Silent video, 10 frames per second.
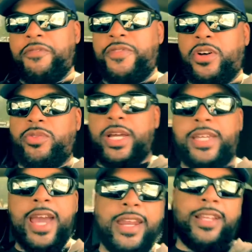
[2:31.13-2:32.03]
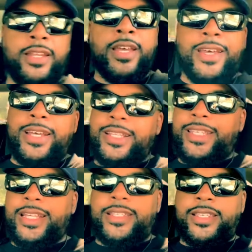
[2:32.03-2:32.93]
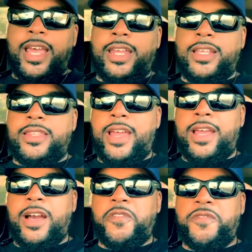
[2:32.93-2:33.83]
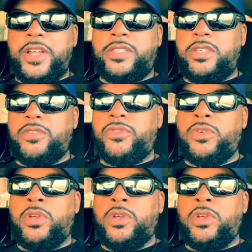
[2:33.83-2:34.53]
feel Nick Cannon didn't say anything offensive.